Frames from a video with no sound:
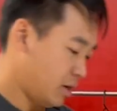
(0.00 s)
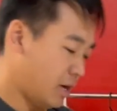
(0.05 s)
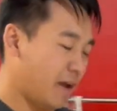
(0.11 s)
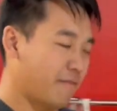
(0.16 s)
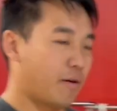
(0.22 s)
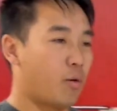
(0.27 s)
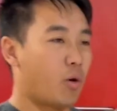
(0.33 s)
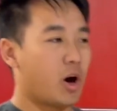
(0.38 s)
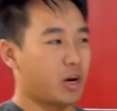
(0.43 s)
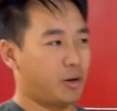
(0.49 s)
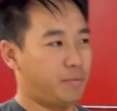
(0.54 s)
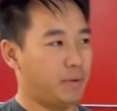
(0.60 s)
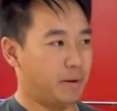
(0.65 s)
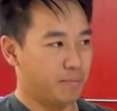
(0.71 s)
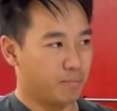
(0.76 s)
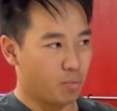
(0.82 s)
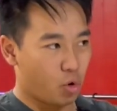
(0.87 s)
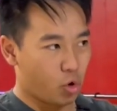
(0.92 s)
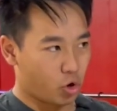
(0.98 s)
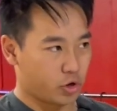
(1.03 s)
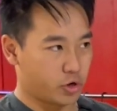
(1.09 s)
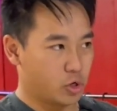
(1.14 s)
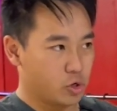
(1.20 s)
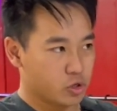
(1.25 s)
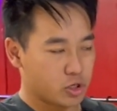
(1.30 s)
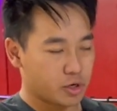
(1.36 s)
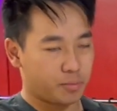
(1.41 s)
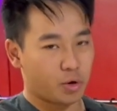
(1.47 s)
If I want to be more
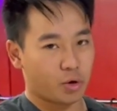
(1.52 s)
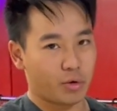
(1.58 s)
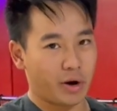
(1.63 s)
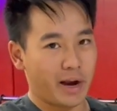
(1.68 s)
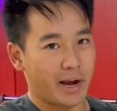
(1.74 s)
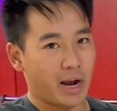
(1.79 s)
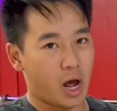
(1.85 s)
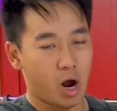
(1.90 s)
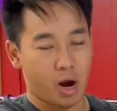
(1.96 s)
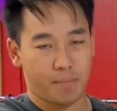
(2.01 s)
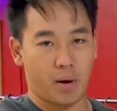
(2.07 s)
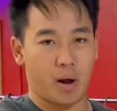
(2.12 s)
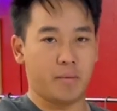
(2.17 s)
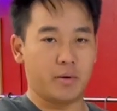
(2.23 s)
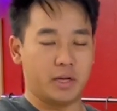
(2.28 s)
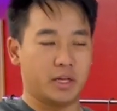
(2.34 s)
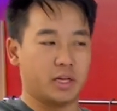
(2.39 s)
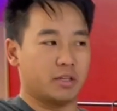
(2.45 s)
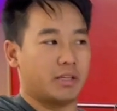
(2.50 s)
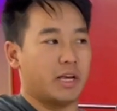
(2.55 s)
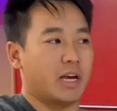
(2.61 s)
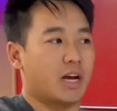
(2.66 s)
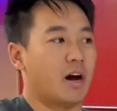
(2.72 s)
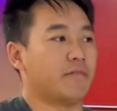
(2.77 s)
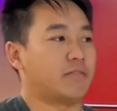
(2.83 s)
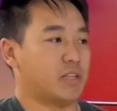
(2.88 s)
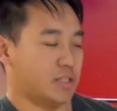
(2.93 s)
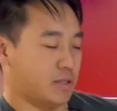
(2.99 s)
usable right now, I probably need to take
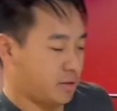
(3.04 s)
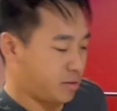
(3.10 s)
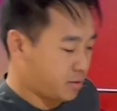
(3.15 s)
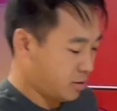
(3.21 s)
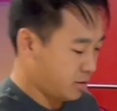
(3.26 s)
off this